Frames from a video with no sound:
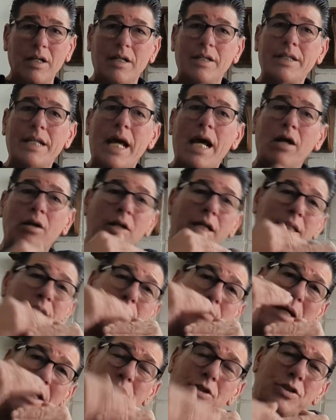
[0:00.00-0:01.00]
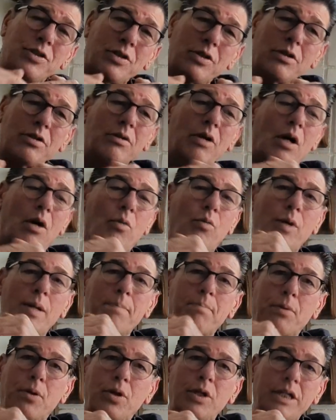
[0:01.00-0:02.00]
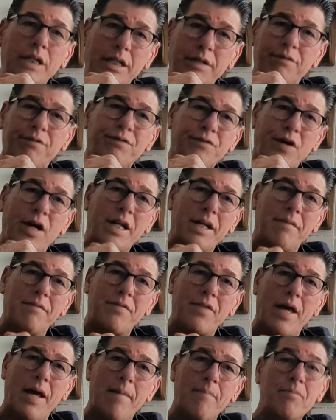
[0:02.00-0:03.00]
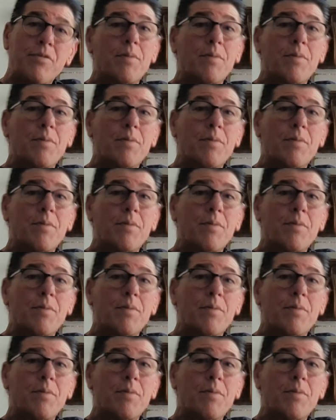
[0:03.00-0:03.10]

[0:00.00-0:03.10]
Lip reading: Now let's make sure we put in front of them